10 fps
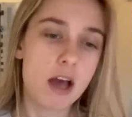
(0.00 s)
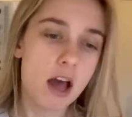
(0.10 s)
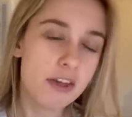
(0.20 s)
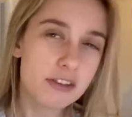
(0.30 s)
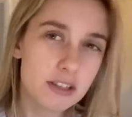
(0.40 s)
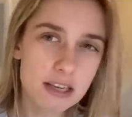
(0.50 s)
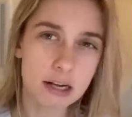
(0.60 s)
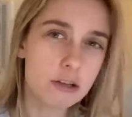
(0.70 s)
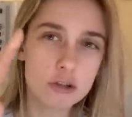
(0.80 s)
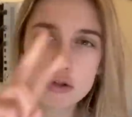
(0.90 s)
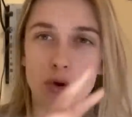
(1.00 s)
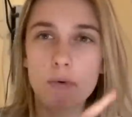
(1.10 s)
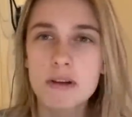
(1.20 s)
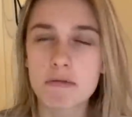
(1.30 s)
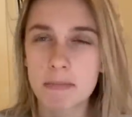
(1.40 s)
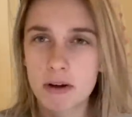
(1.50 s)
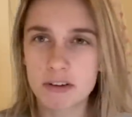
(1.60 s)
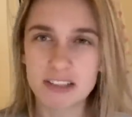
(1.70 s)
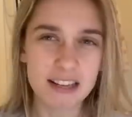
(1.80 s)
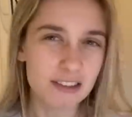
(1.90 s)
The second story, Romano
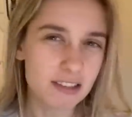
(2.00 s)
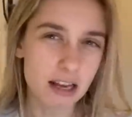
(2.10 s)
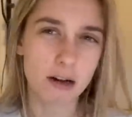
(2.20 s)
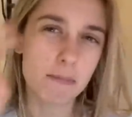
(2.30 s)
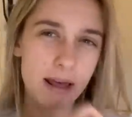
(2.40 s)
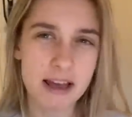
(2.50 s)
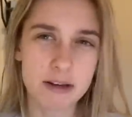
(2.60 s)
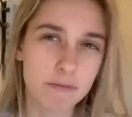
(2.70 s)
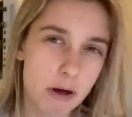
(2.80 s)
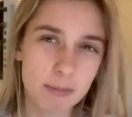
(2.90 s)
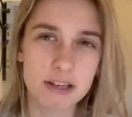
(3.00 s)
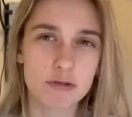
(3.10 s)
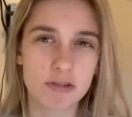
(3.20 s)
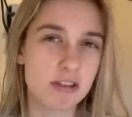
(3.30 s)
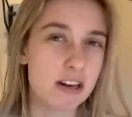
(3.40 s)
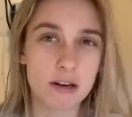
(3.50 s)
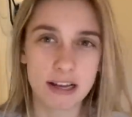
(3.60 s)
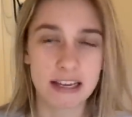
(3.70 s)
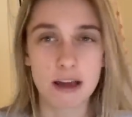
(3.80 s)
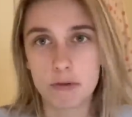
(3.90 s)
said, the second player he confirmed we're interested in.
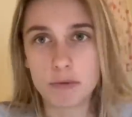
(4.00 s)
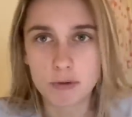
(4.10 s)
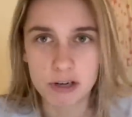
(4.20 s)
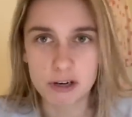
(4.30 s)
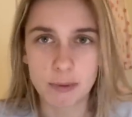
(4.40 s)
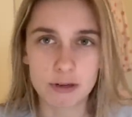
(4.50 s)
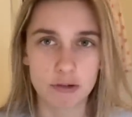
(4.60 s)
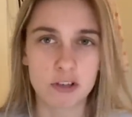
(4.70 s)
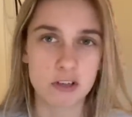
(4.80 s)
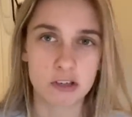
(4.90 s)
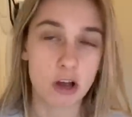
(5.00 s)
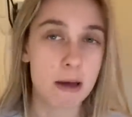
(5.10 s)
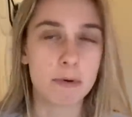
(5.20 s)
Again, we already know we're interested in this guy.